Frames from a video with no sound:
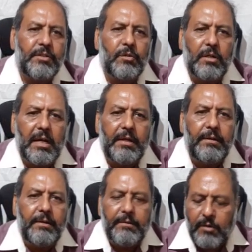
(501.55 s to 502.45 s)
coli
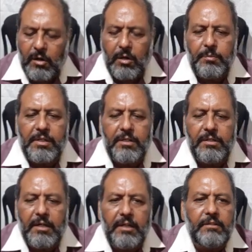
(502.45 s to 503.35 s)
or
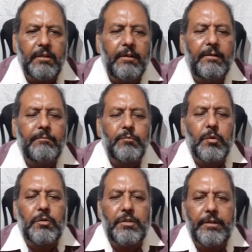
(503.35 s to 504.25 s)
bacteria is
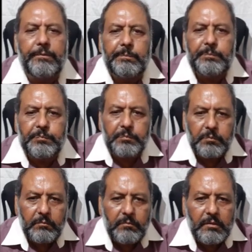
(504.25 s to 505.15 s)
Proteus.
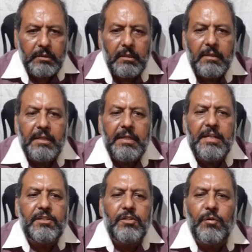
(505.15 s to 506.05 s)

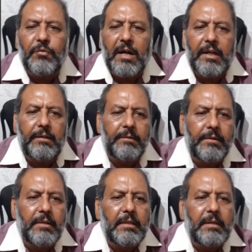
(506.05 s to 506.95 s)
Acidophile,
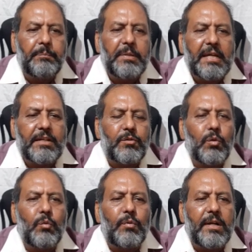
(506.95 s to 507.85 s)
pH
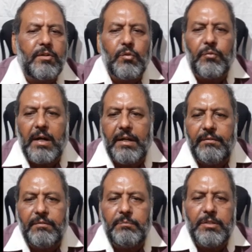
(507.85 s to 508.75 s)
1 to 5,
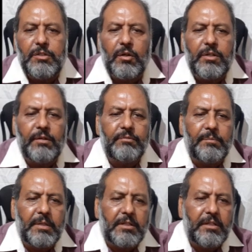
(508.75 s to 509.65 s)
majority of the
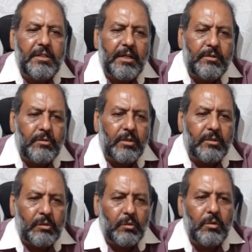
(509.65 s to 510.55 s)
bacteria do not
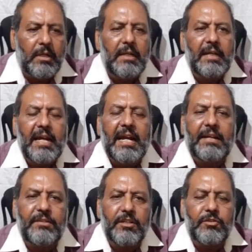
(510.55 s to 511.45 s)
grow
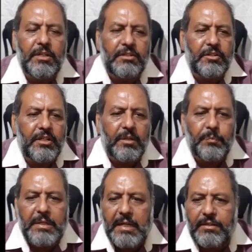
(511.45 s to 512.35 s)
at this acidic
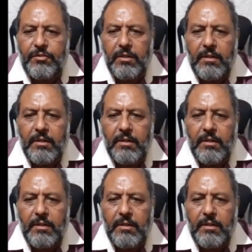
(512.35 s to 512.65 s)
pH.